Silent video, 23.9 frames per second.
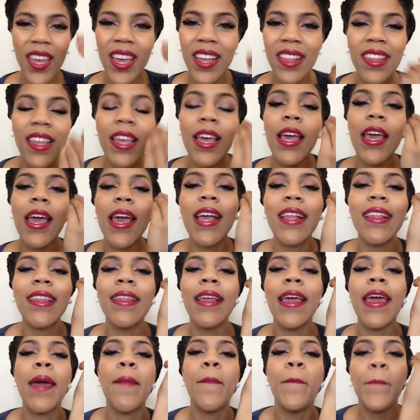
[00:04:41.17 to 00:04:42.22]

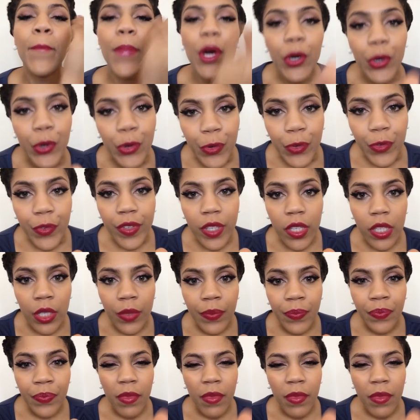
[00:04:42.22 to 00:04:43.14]
It moves.